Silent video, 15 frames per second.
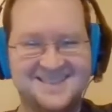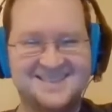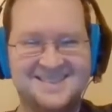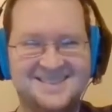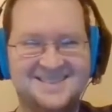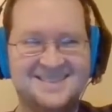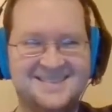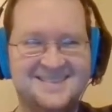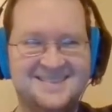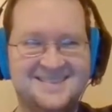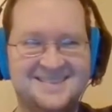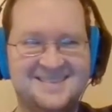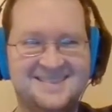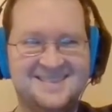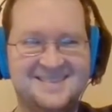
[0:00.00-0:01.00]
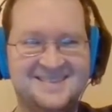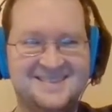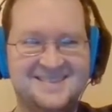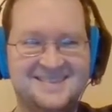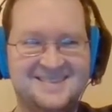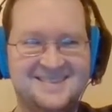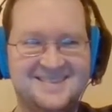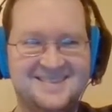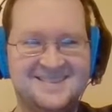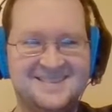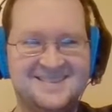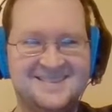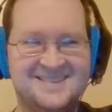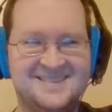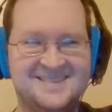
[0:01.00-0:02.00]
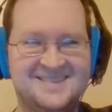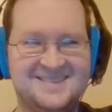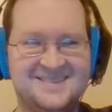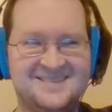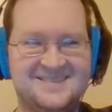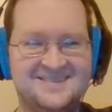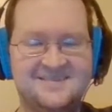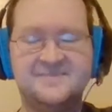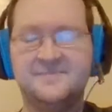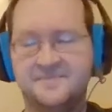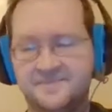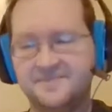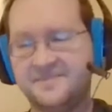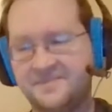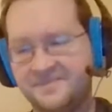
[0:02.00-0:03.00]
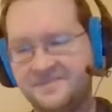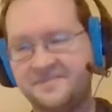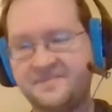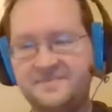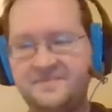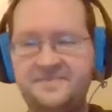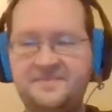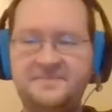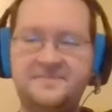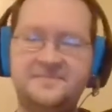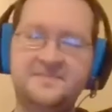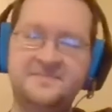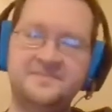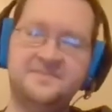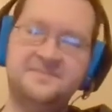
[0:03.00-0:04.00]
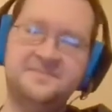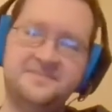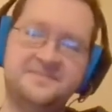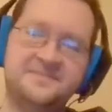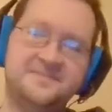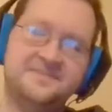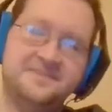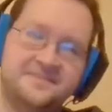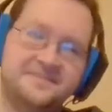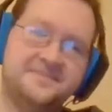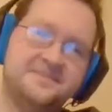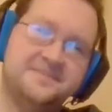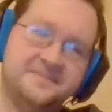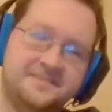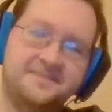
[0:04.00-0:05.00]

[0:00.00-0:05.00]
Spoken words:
[no speech]